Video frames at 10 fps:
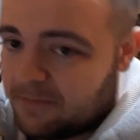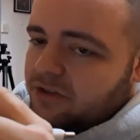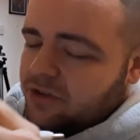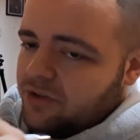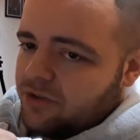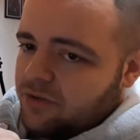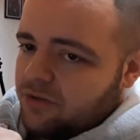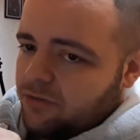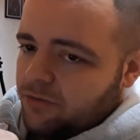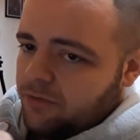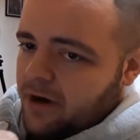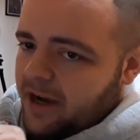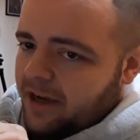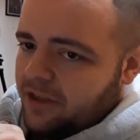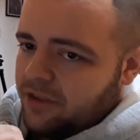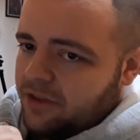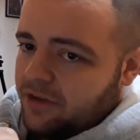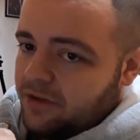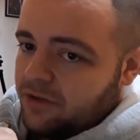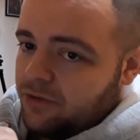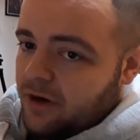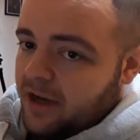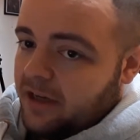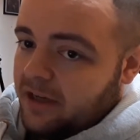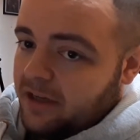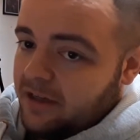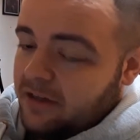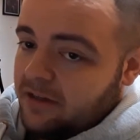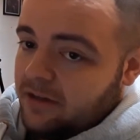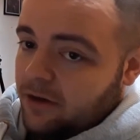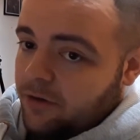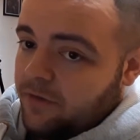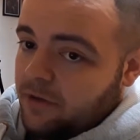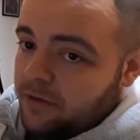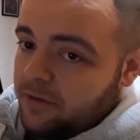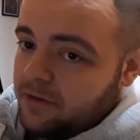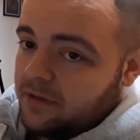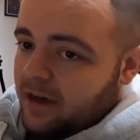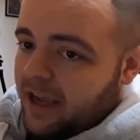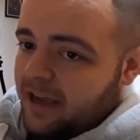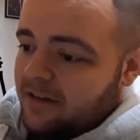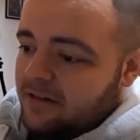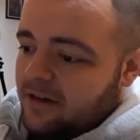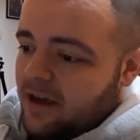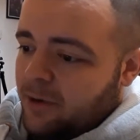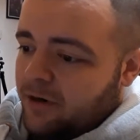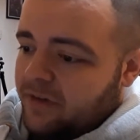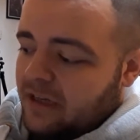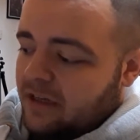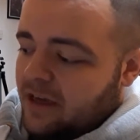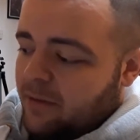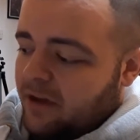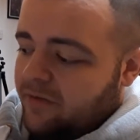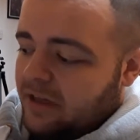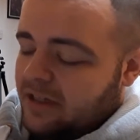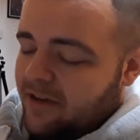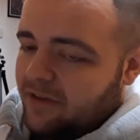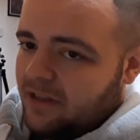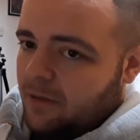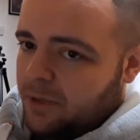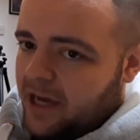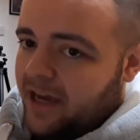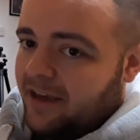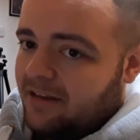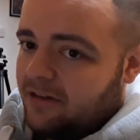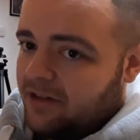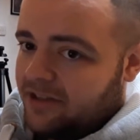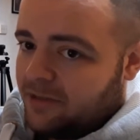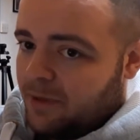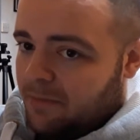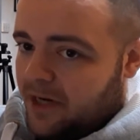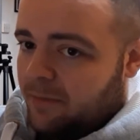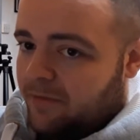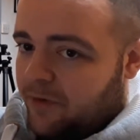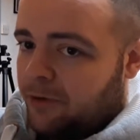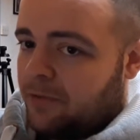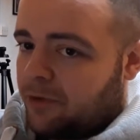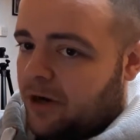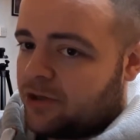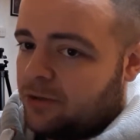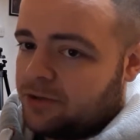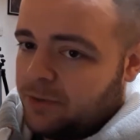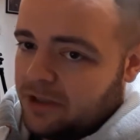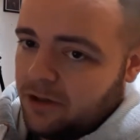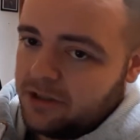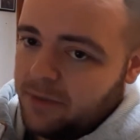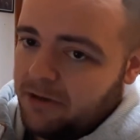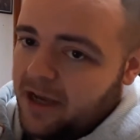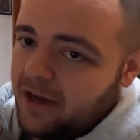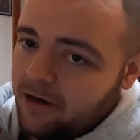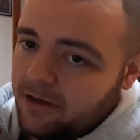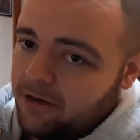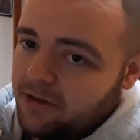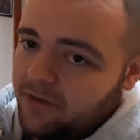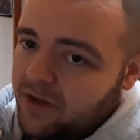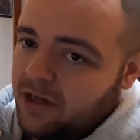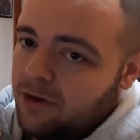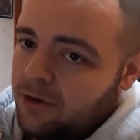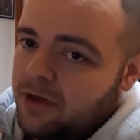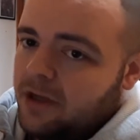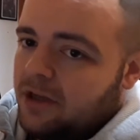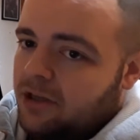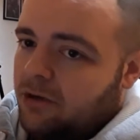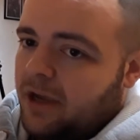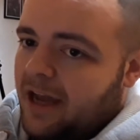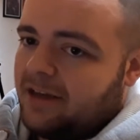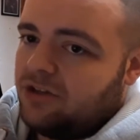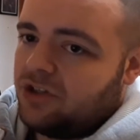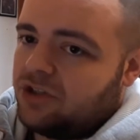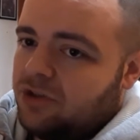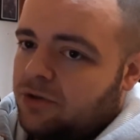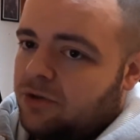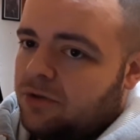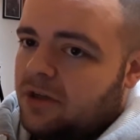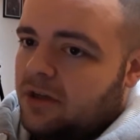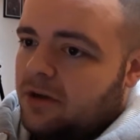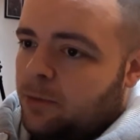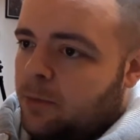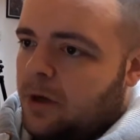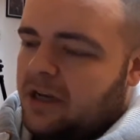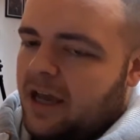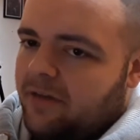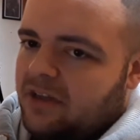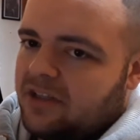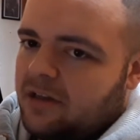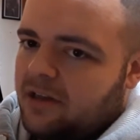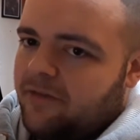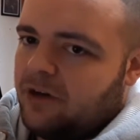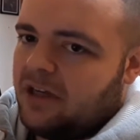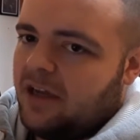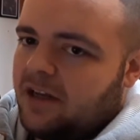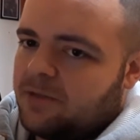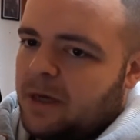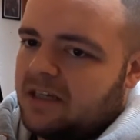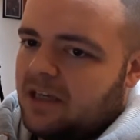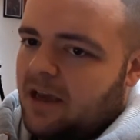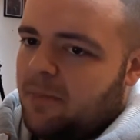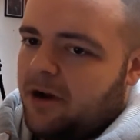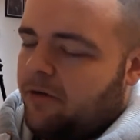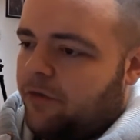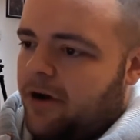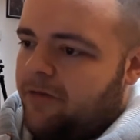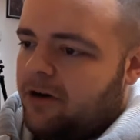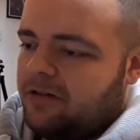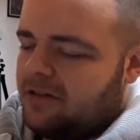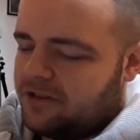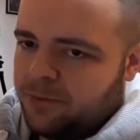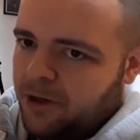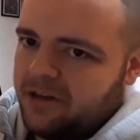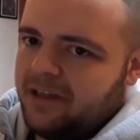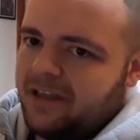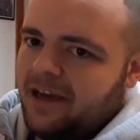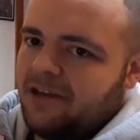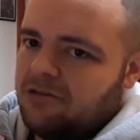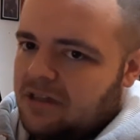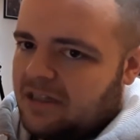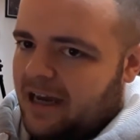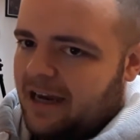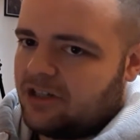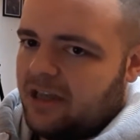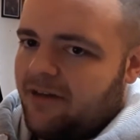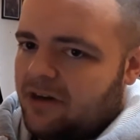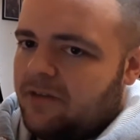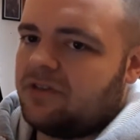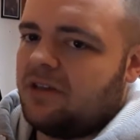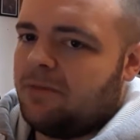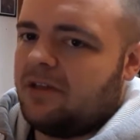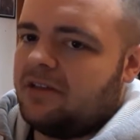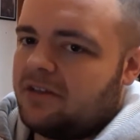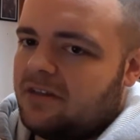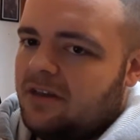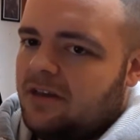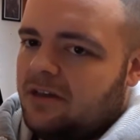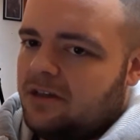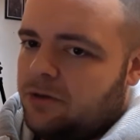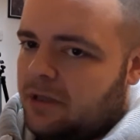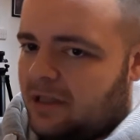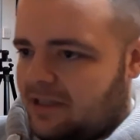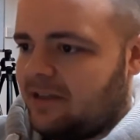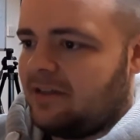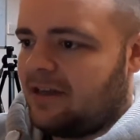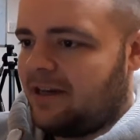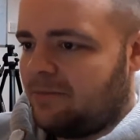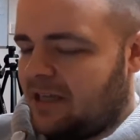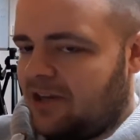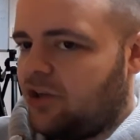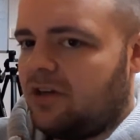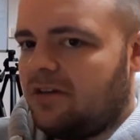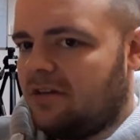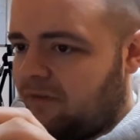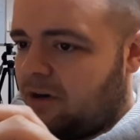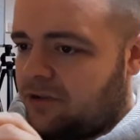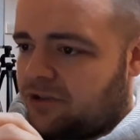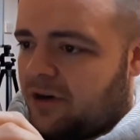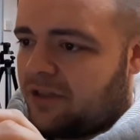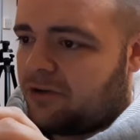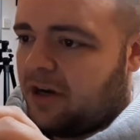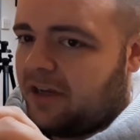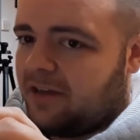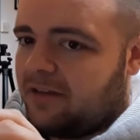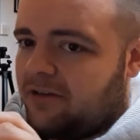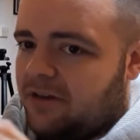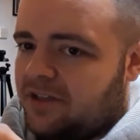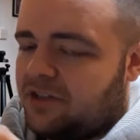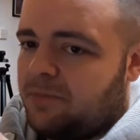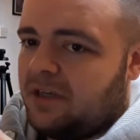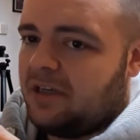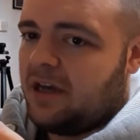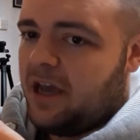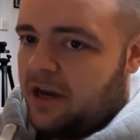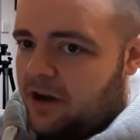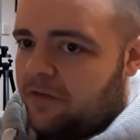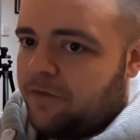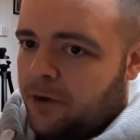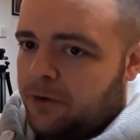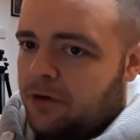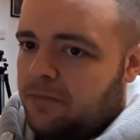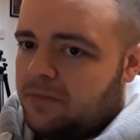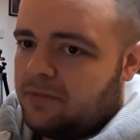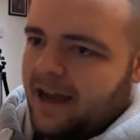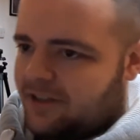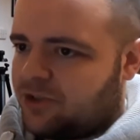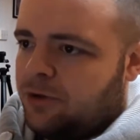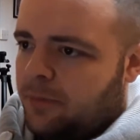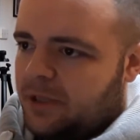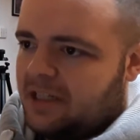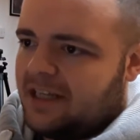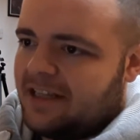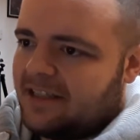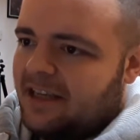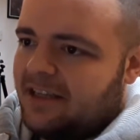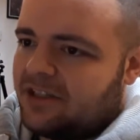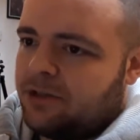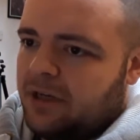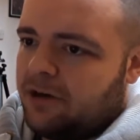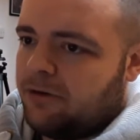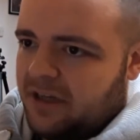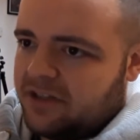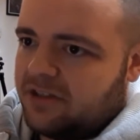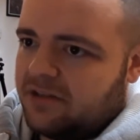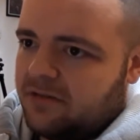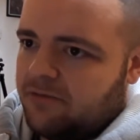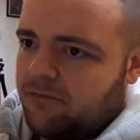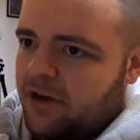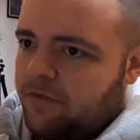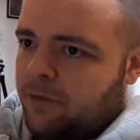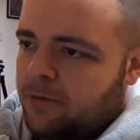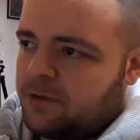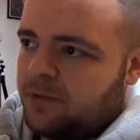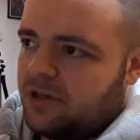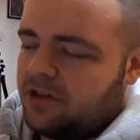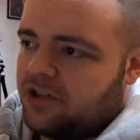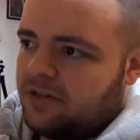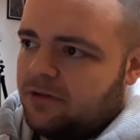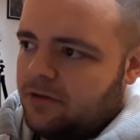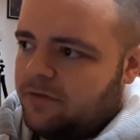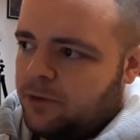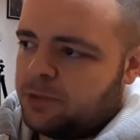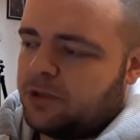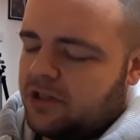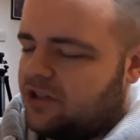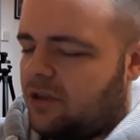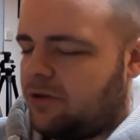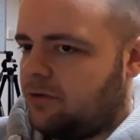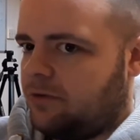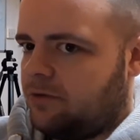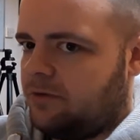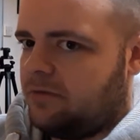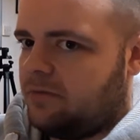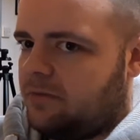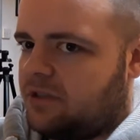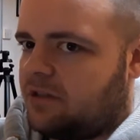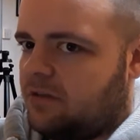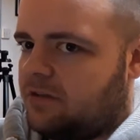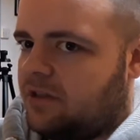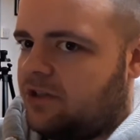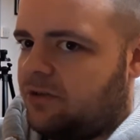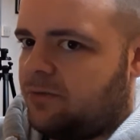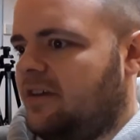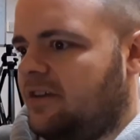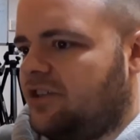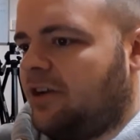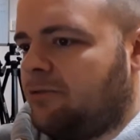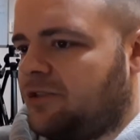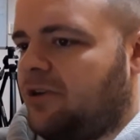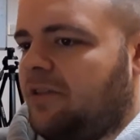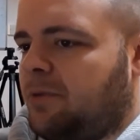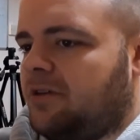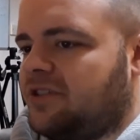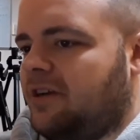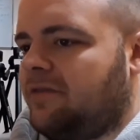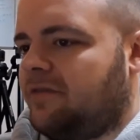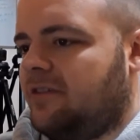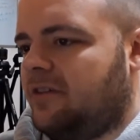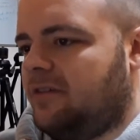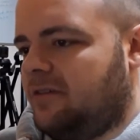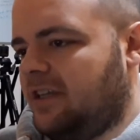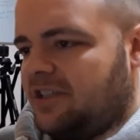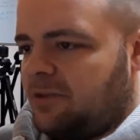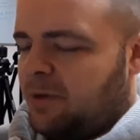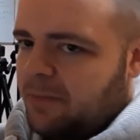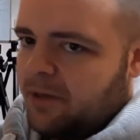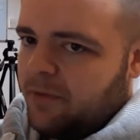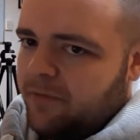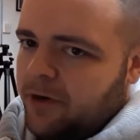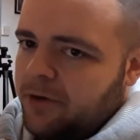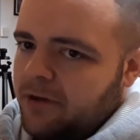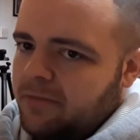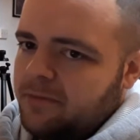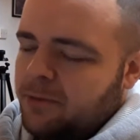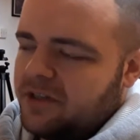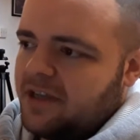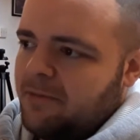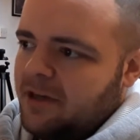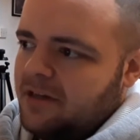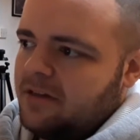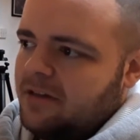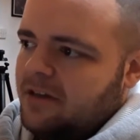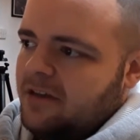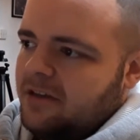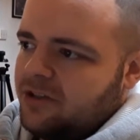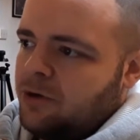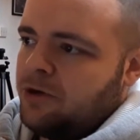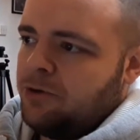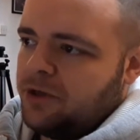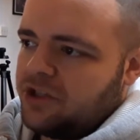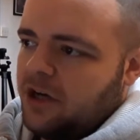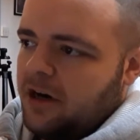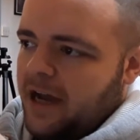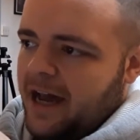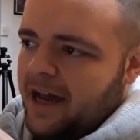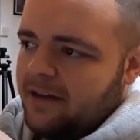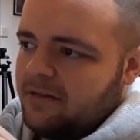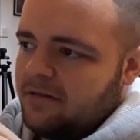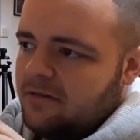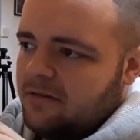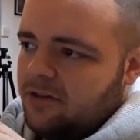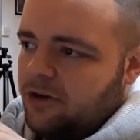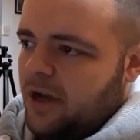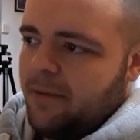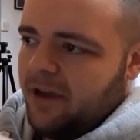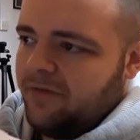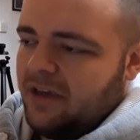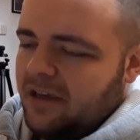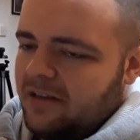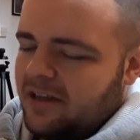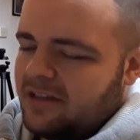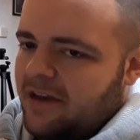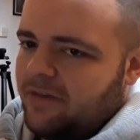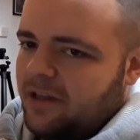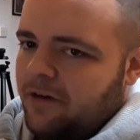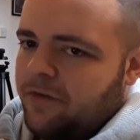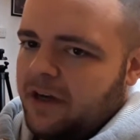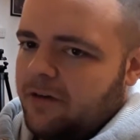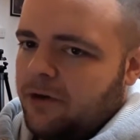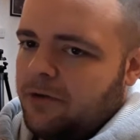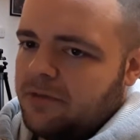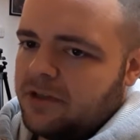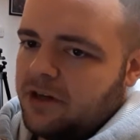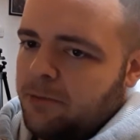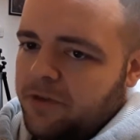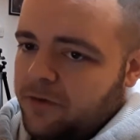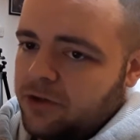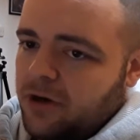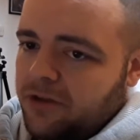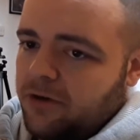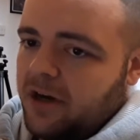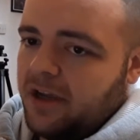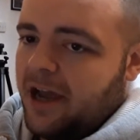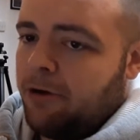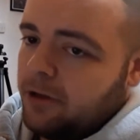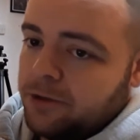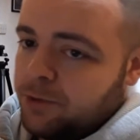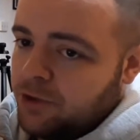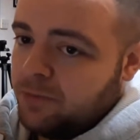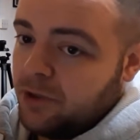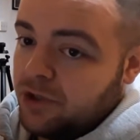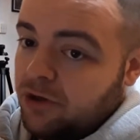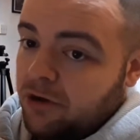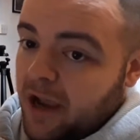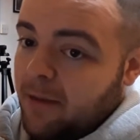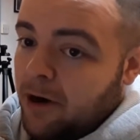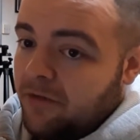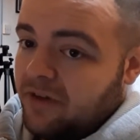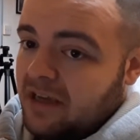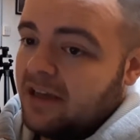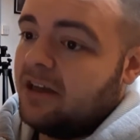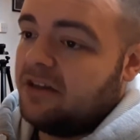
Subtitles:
Strength training overload. Again, MRV and MAV definitely apply. There needs to be minimum volume thresholds. We talked about that earlier in the video. You can't just do 1 heavy single every day and expect to get better forever. Doesn't work like that. You need to actually have enough stimulus to elicit adaptation. Even on strength training, there needs to be enough volume at suitable intensities to increase rate of force production, or force production through muscular tissue. General strength block stuff needs to be minimum volume. What does that mean? So you would start at your MAV. That's definitely a fine volume to start with for strength training. How close would you push to your MRV?